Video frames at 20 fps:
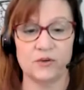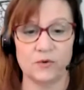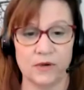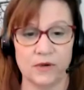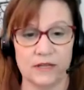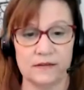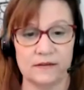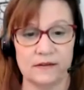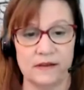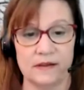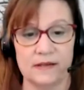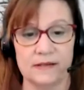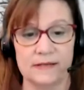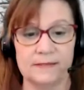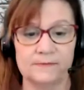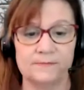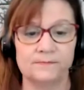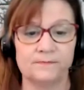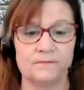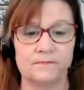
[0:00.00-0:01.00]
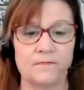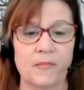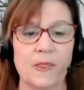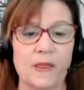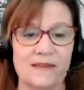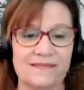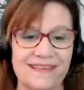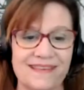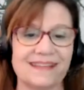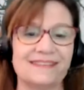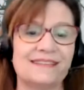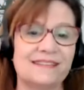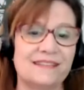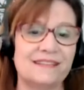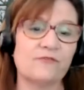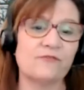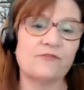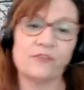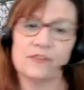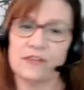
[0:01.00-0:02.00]
it. That's
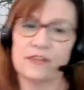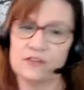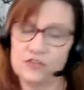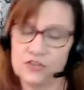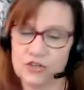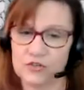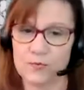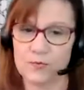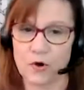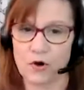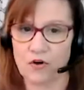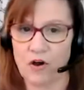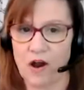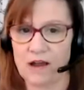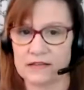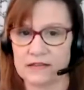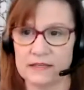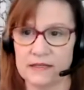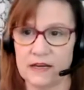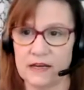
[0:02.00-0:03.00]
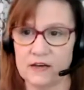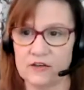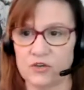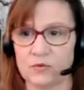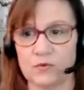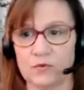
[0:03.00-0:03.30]
different than just procrastination,